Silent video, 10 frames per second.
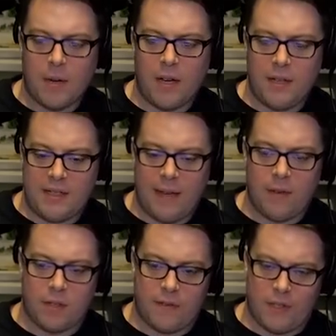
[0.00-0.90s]
about
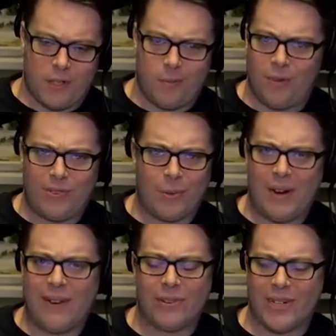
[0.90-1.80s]
Xavier's finishing moves that
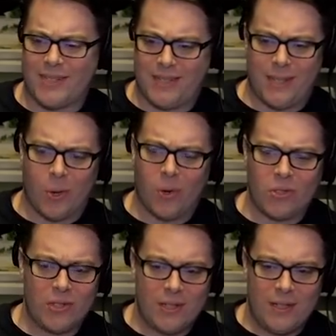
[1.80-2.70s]
we're never going to see,
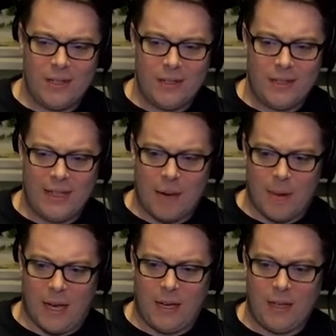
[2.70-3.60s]
Cole. Come
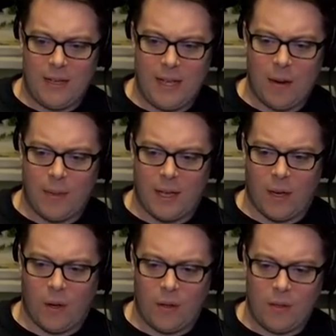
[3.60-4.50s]
on. There we go.